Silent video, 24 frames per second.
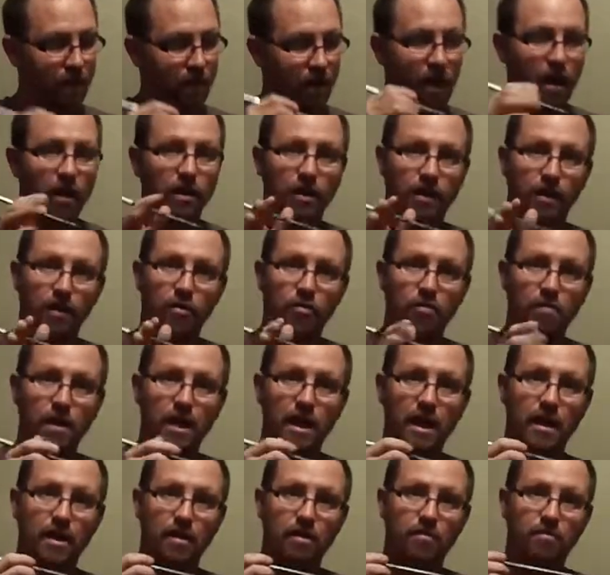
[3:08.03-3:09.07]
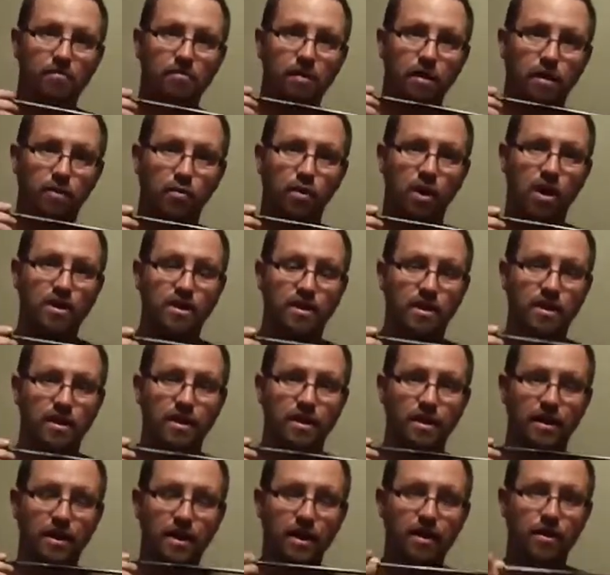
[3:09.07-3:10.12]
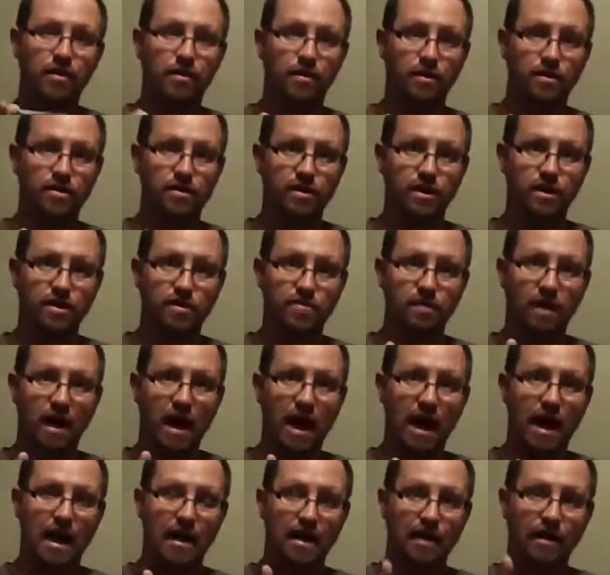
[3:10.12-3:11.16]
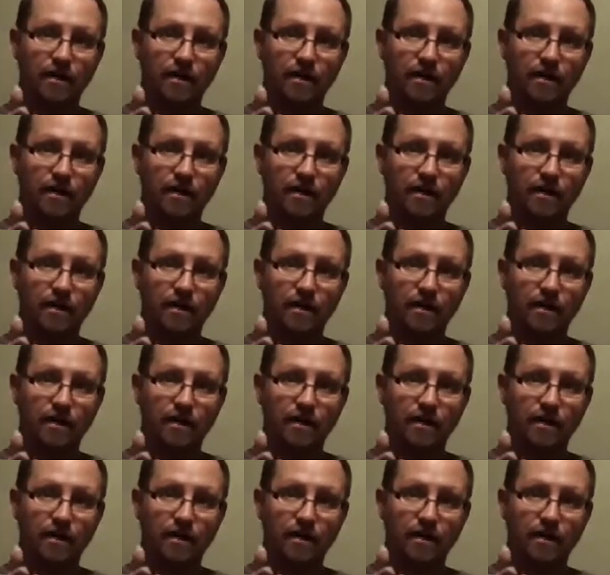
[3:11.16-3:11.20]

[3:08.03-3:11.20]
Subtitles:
a little bit, but it wasn't near as bad.